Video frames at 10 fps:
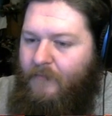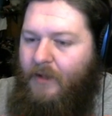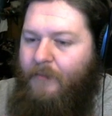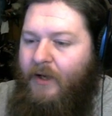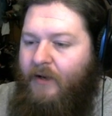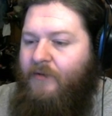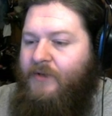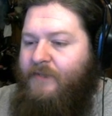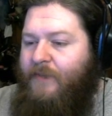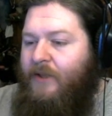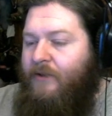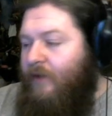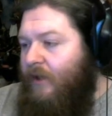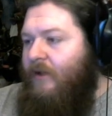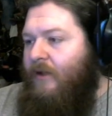But of course, speed
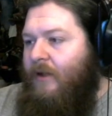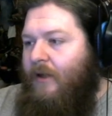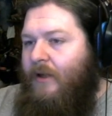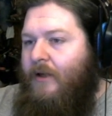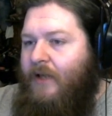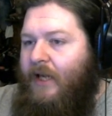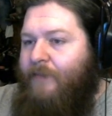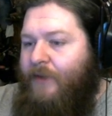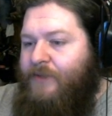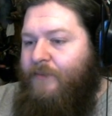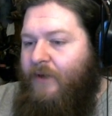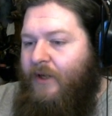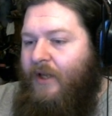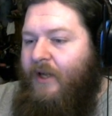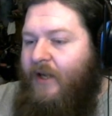3, game
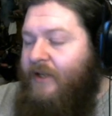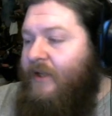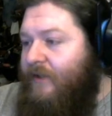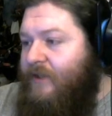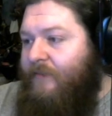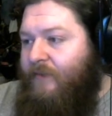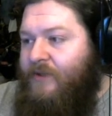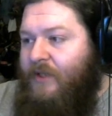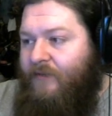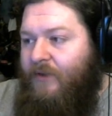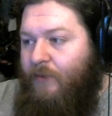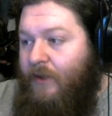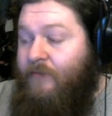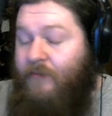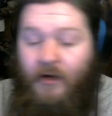+1 at emotion level
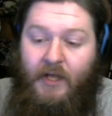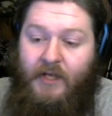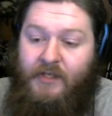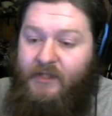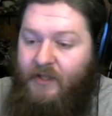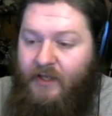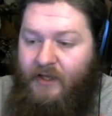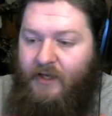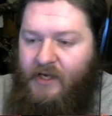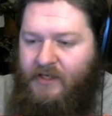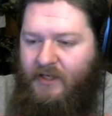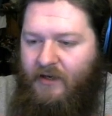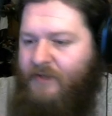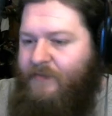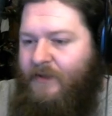3, instantly A tier
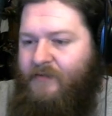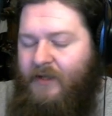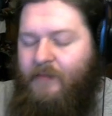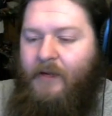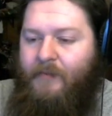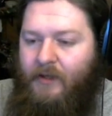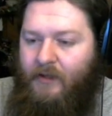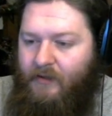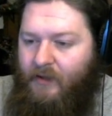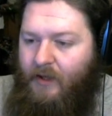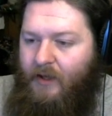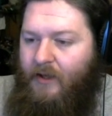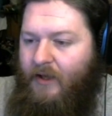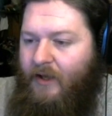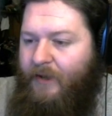just because of it, in my opinion.
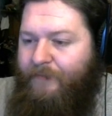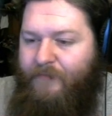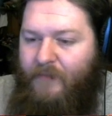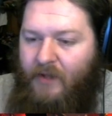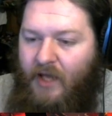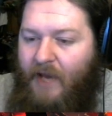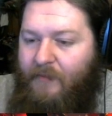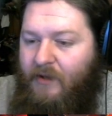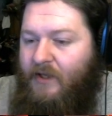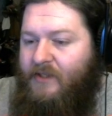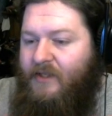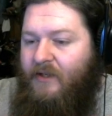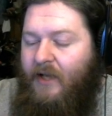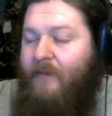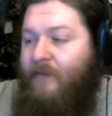
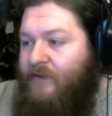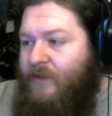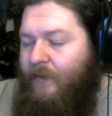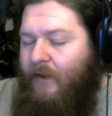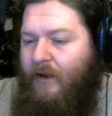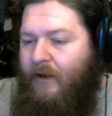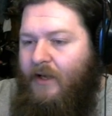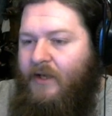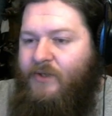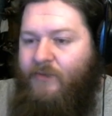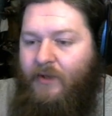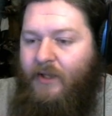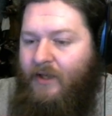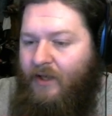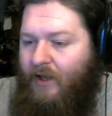Ammo supply is
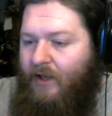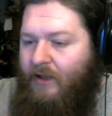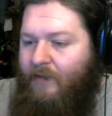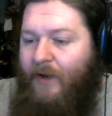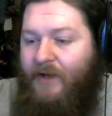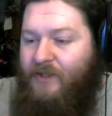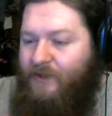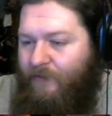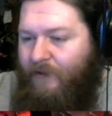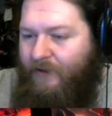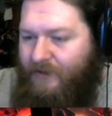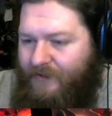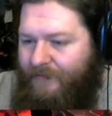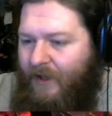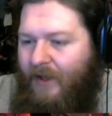really good. The boss's
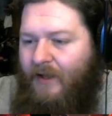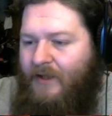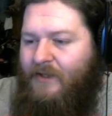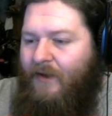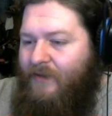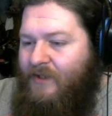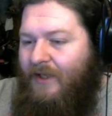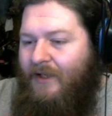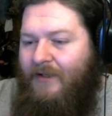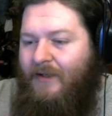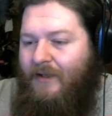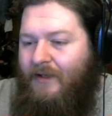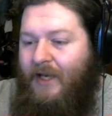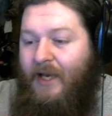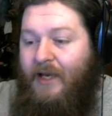orders, saw the scene,
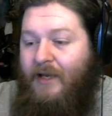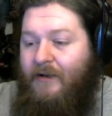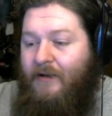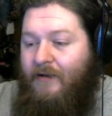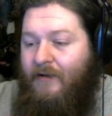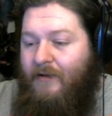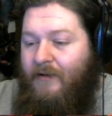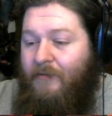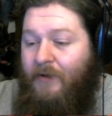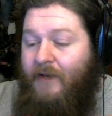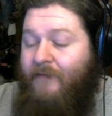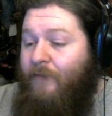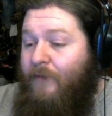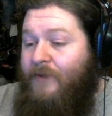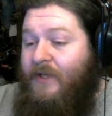will give
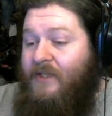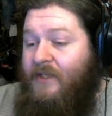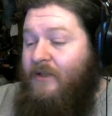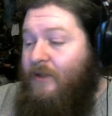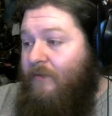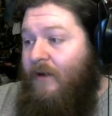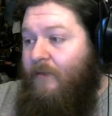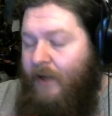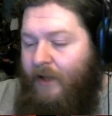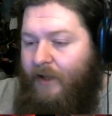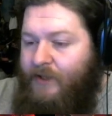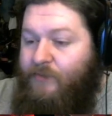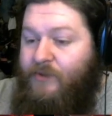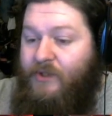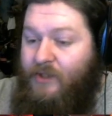1 protection to 2 random allies,
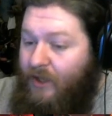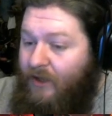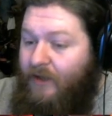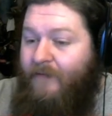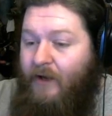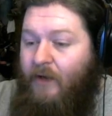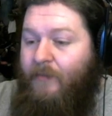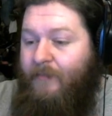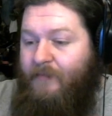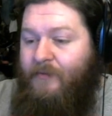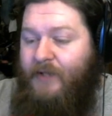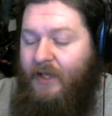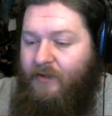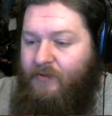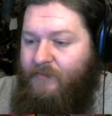which is good for helping people
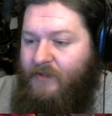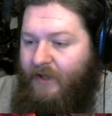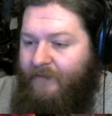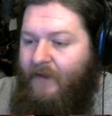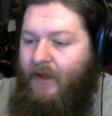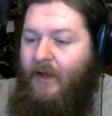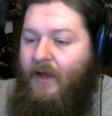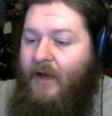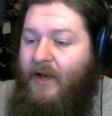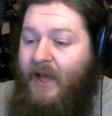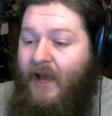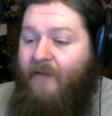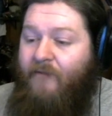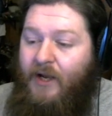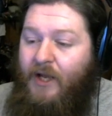tank through some stuff. And
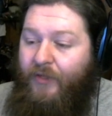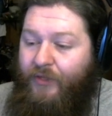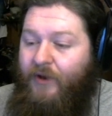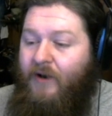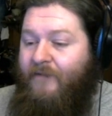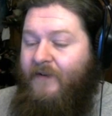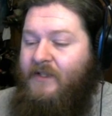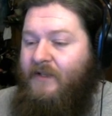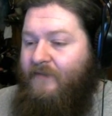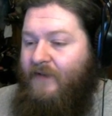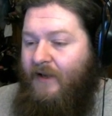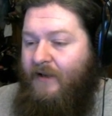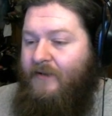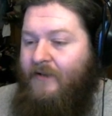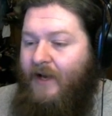every 3rd offensive
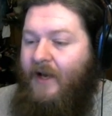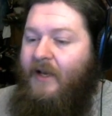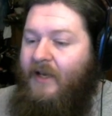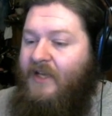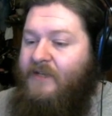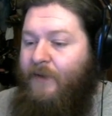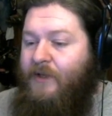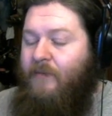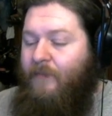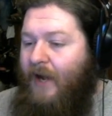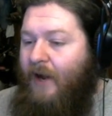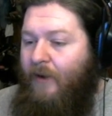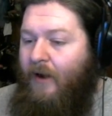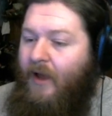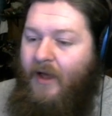die gains +1
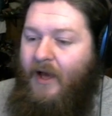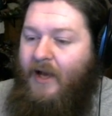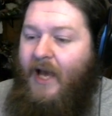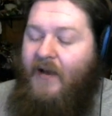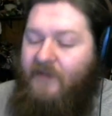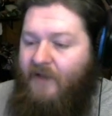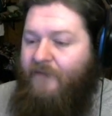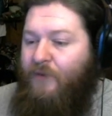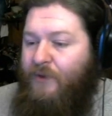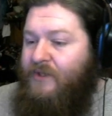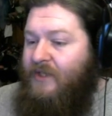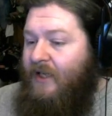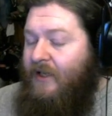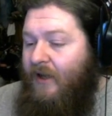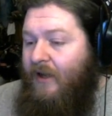power, and after the 4th
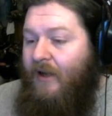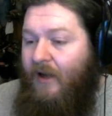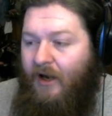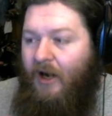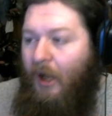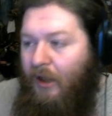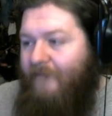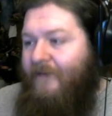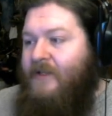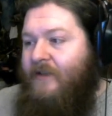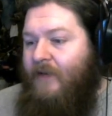scene, all offensive